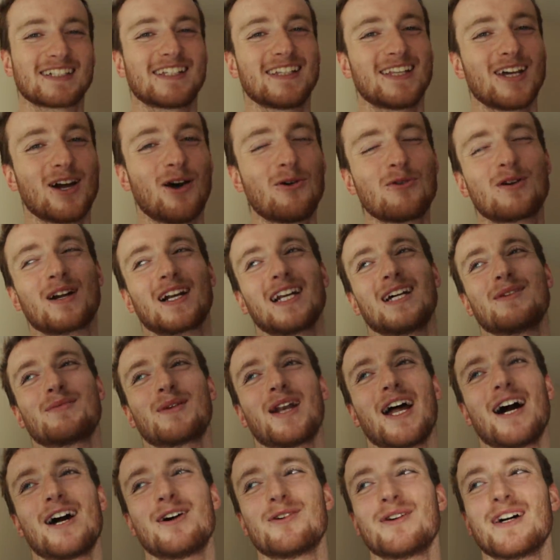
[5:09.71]
to the old clip
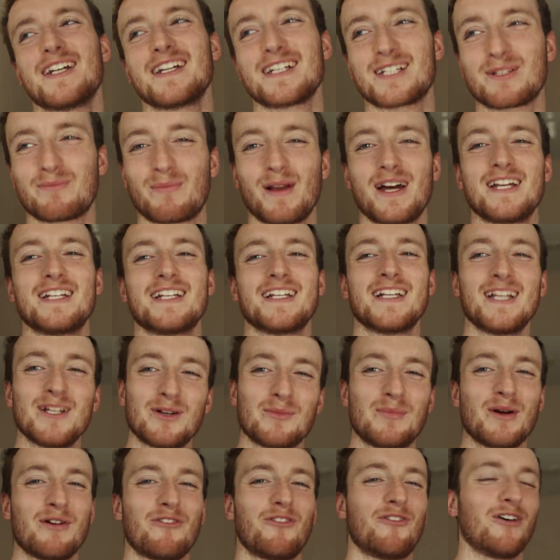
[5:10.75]
now and explain a
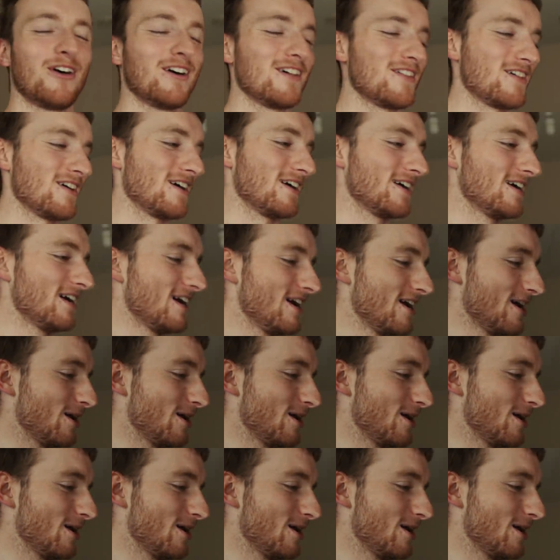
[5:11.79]
little bit further